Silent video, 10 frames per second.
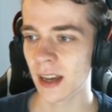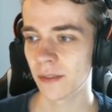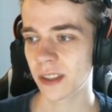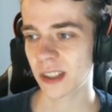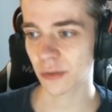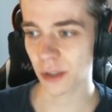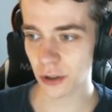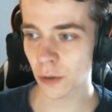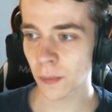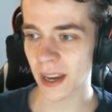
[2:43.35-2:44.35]
with the
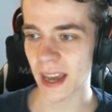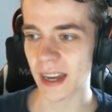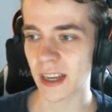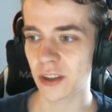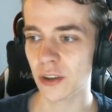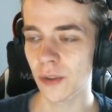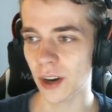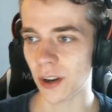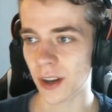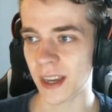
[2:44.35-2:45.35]
Recruit mechanic you will